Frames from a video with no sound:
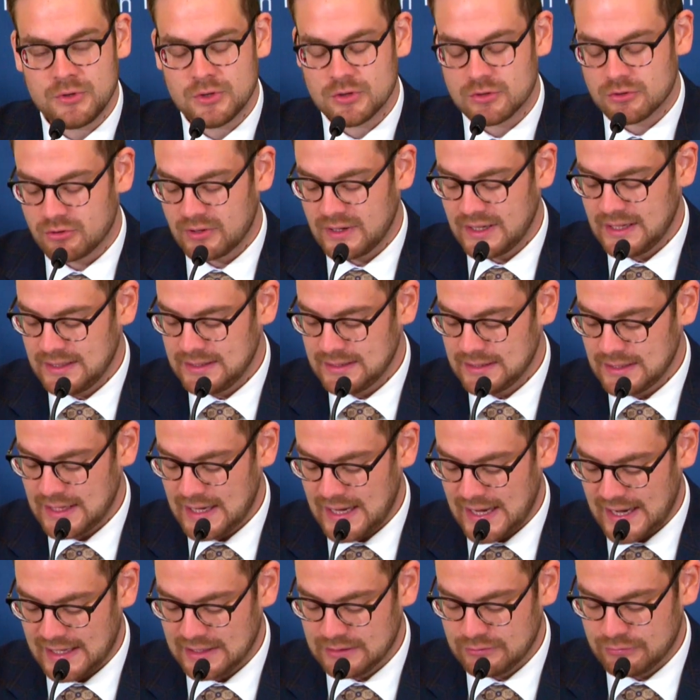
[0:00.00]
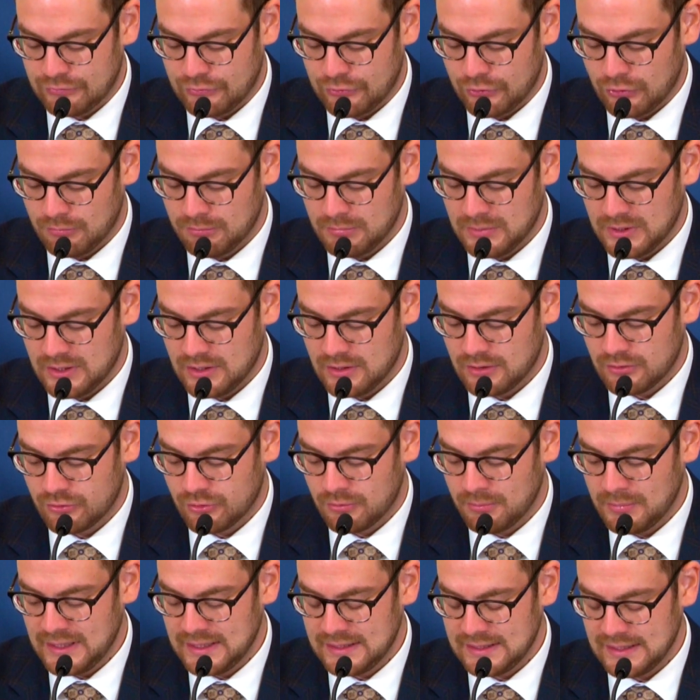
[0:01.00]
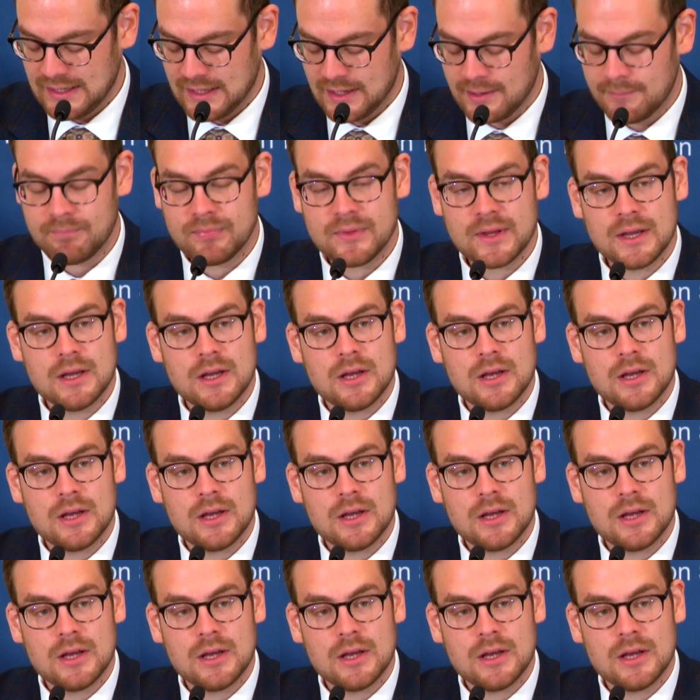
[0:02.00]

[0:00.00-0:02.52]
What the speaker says: Ukraine and from Romania.